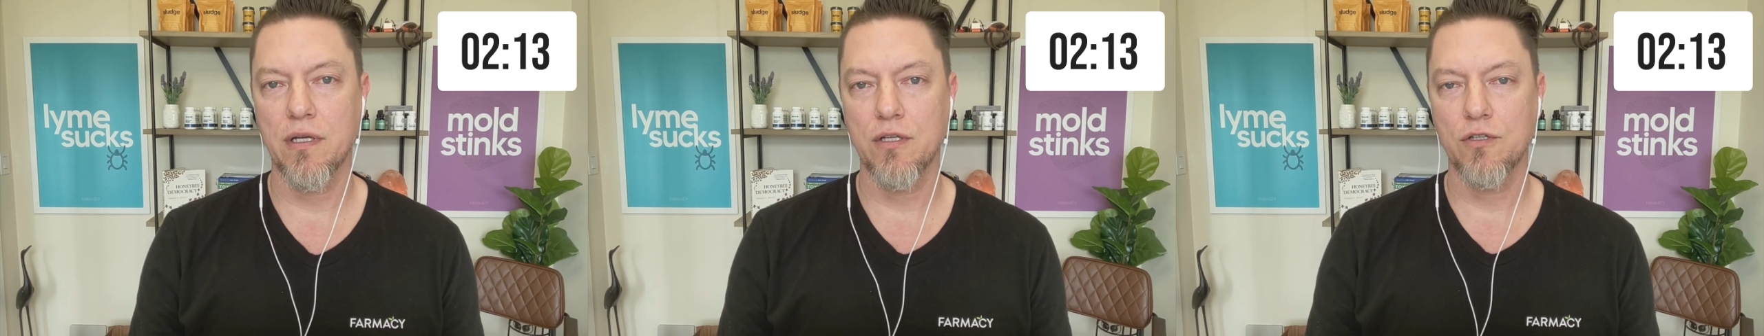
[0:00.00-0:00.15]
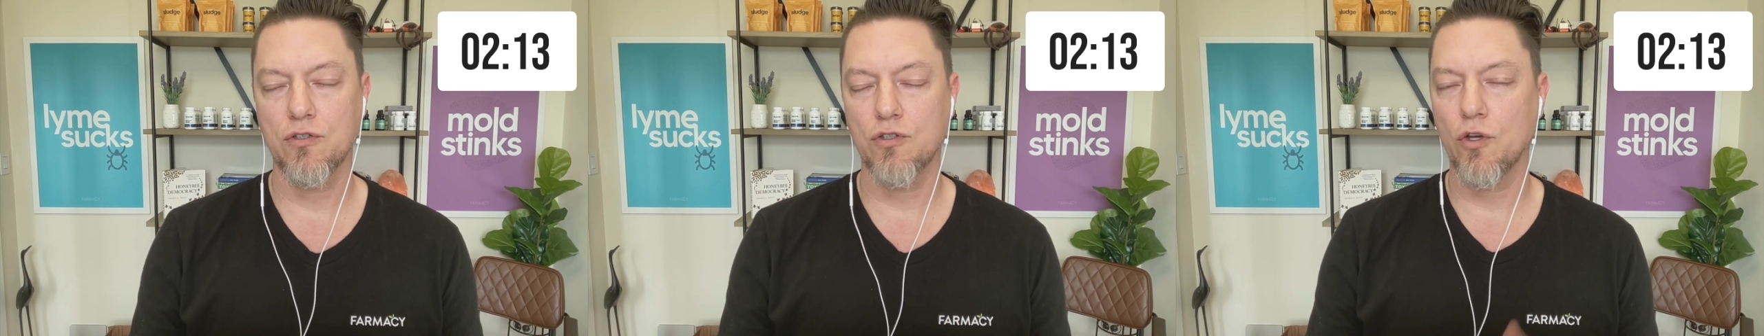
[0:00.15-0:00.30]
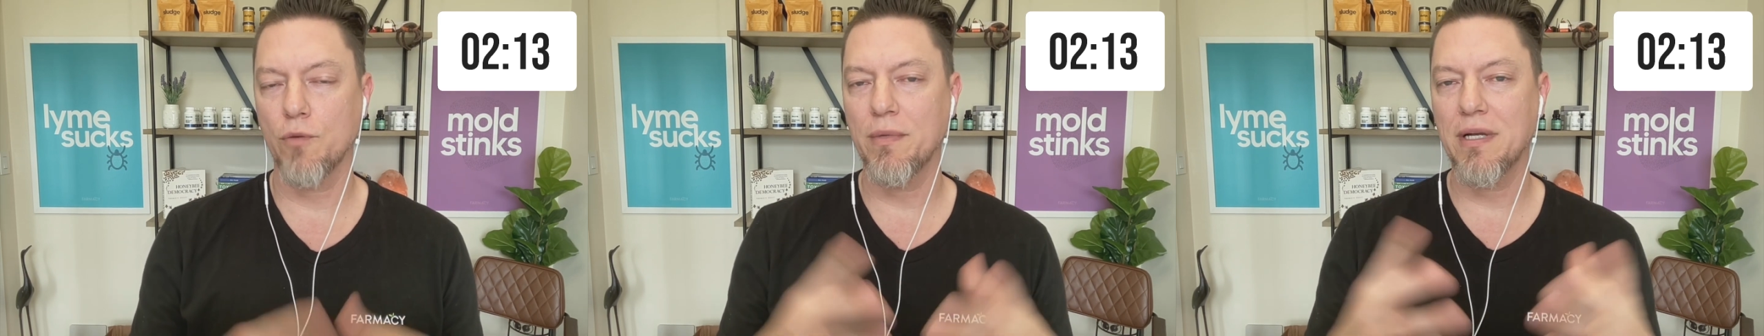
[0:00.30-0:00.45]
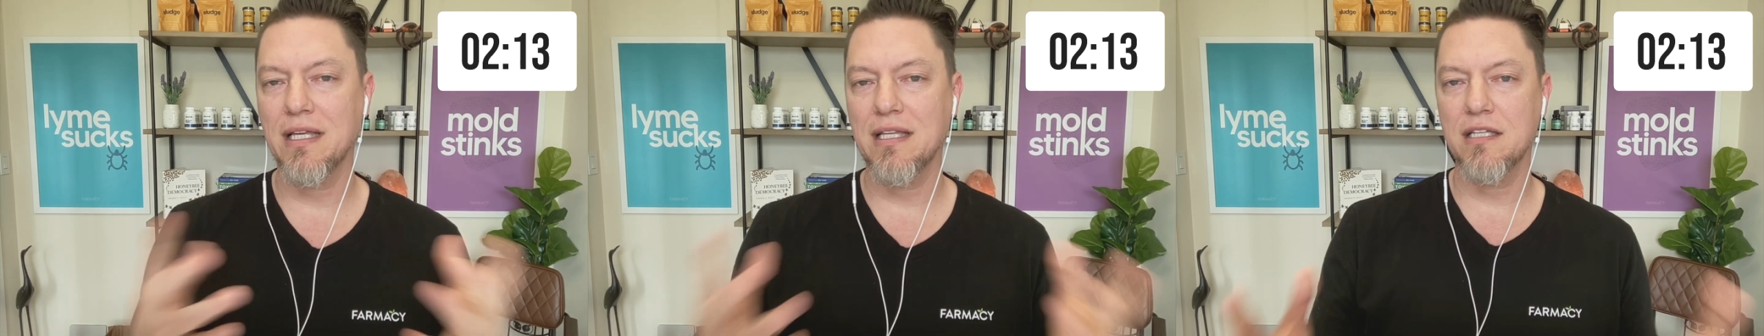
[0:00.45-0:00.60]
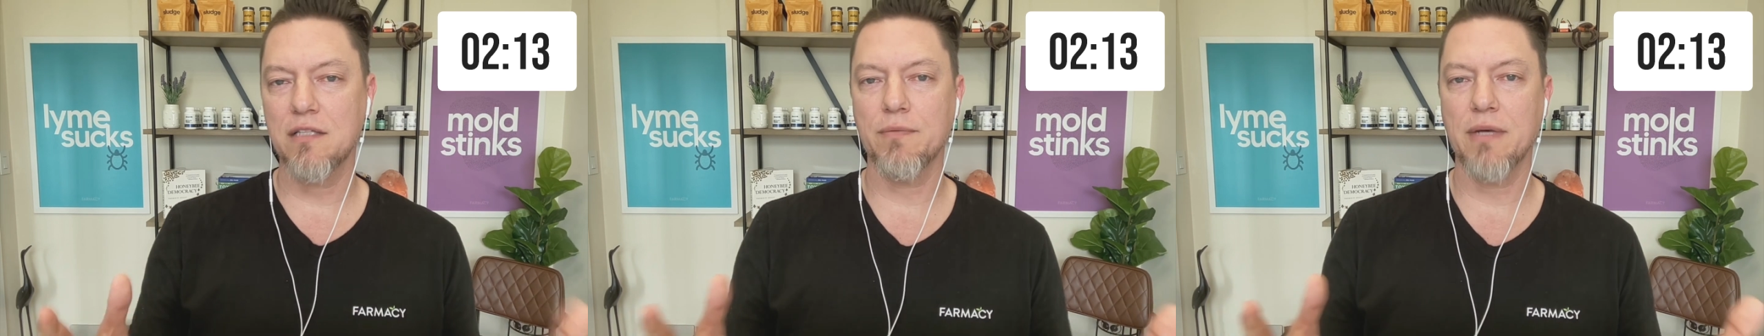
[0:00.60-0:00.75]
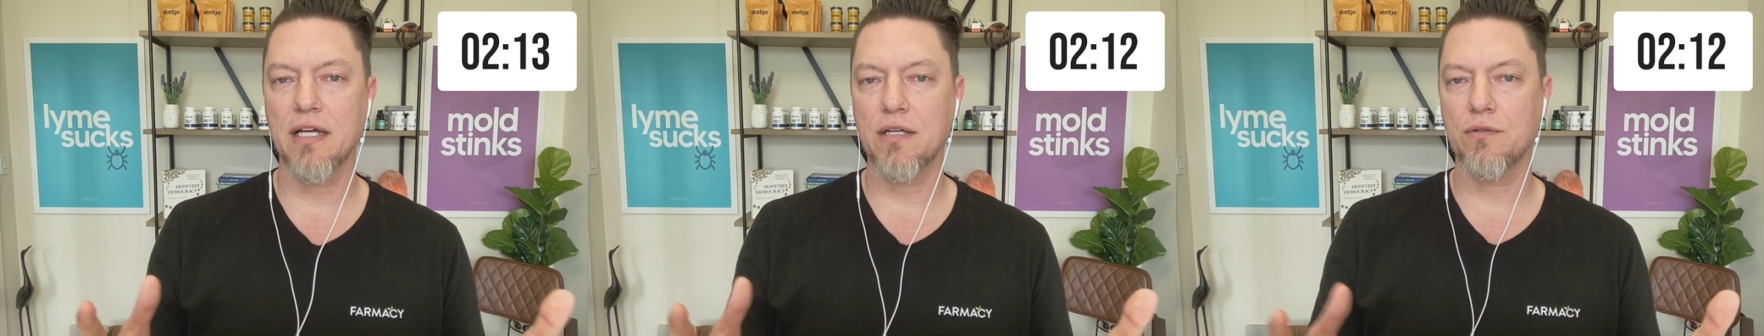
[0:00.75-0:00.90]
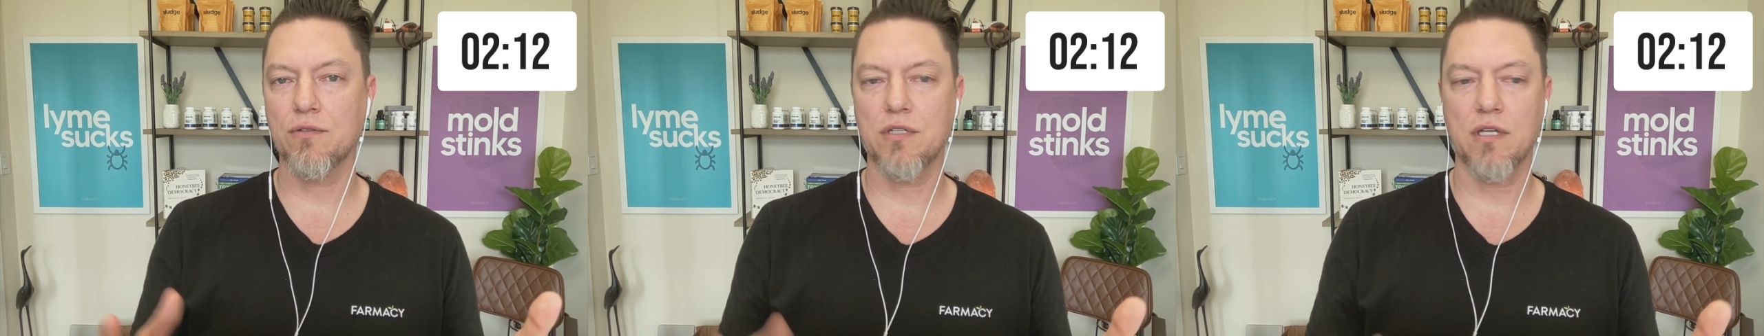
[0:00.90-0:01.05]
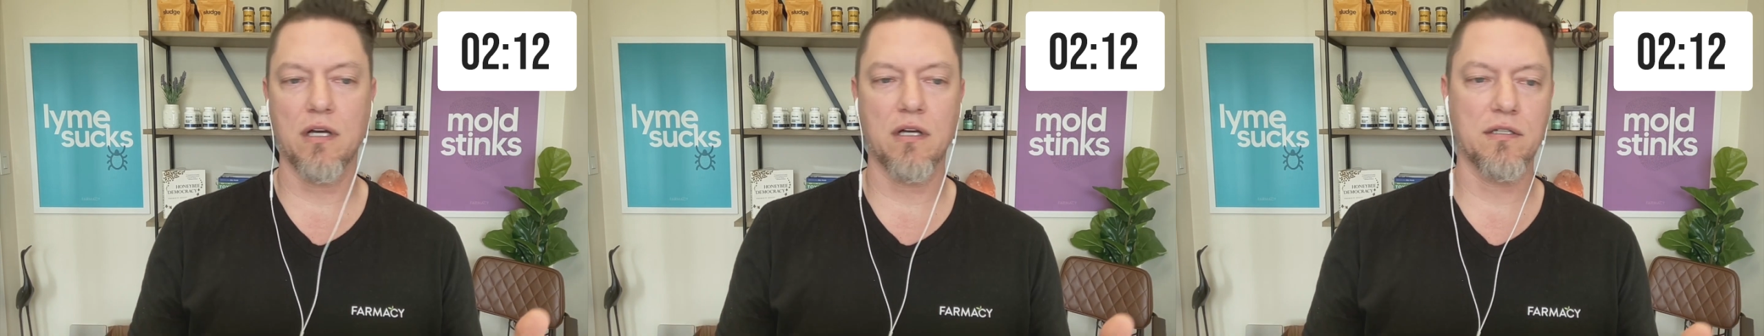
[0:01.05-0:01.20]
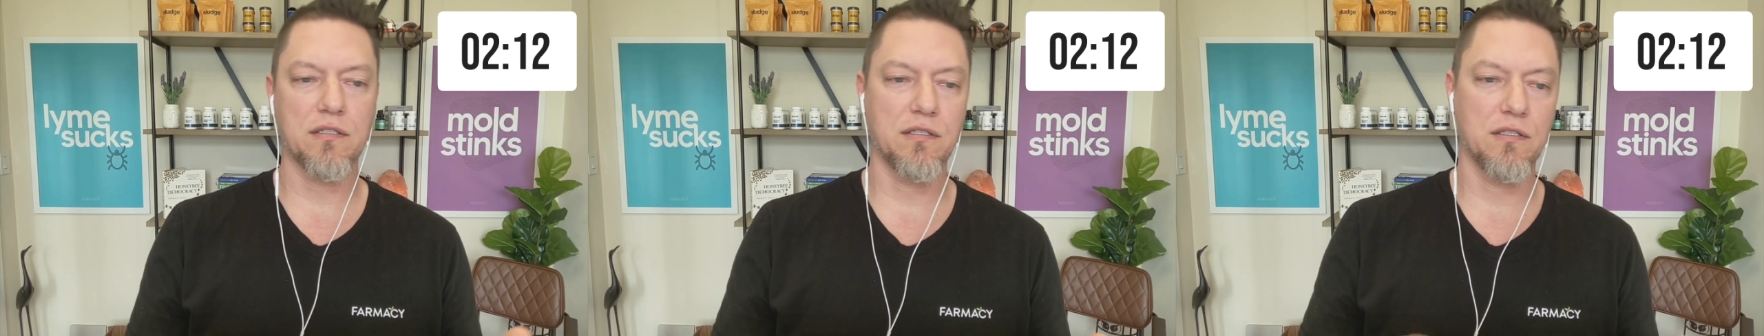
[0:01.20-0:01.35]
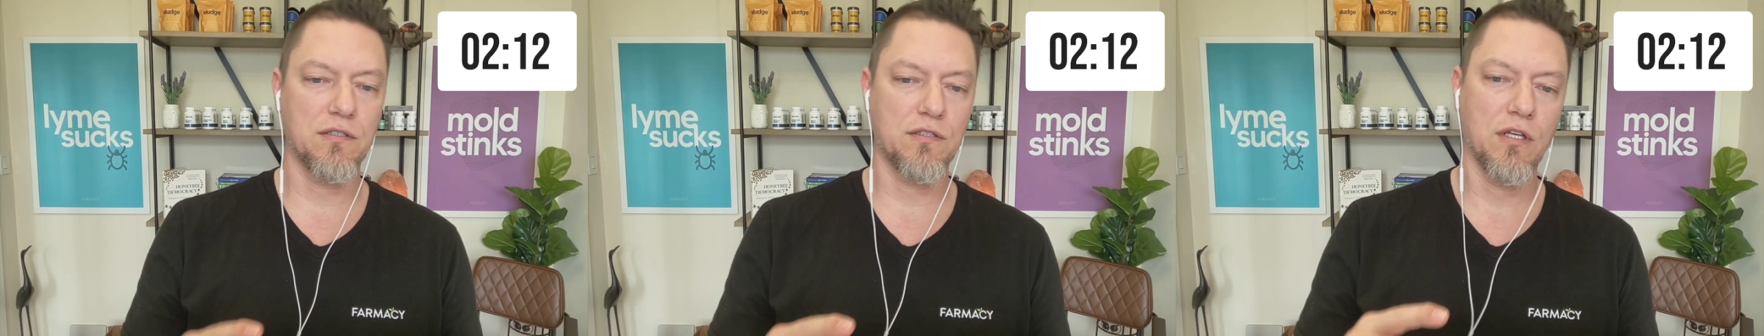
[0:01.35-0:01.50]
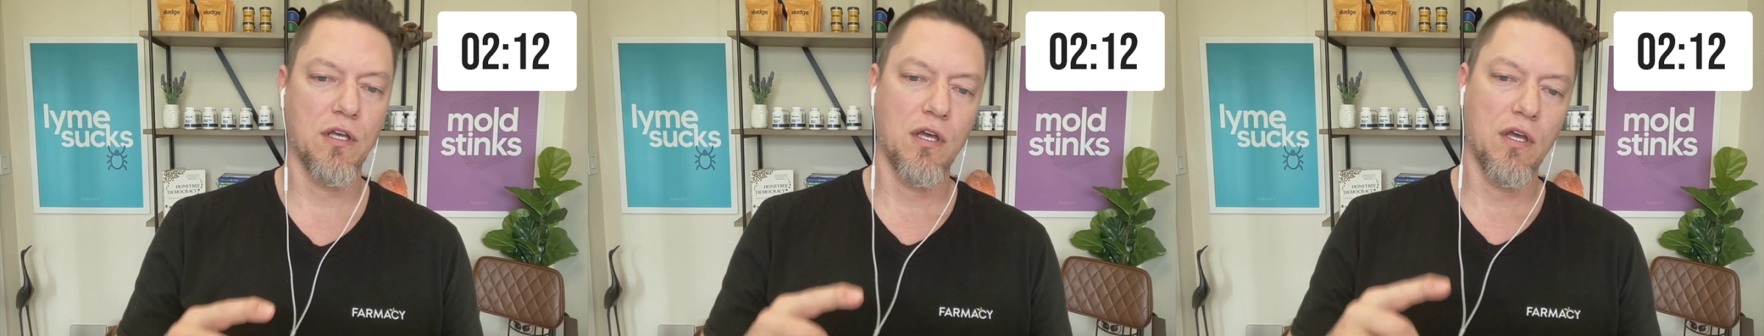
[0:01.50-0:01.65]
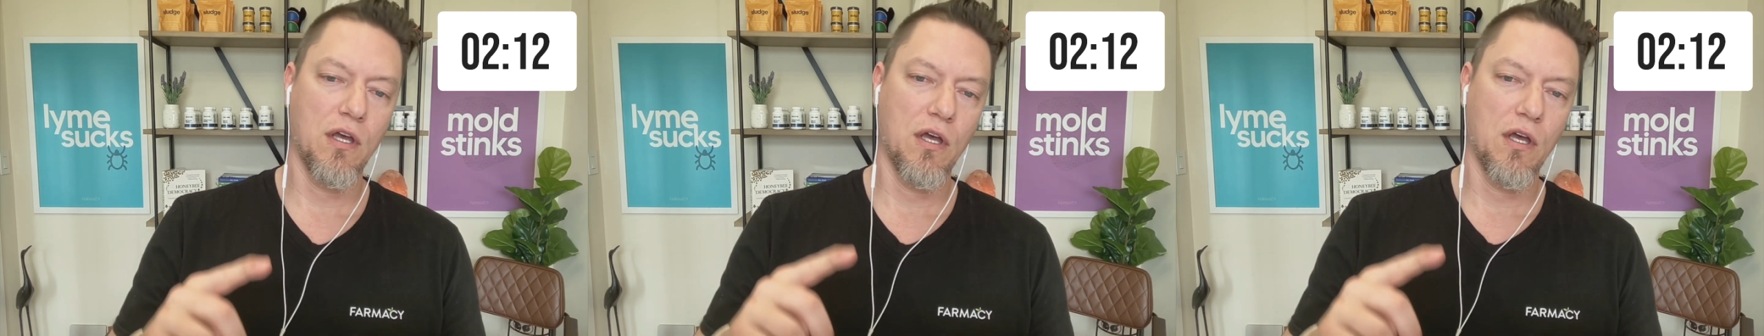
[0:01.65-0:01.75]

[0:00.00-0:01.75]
So many of these mycotoxins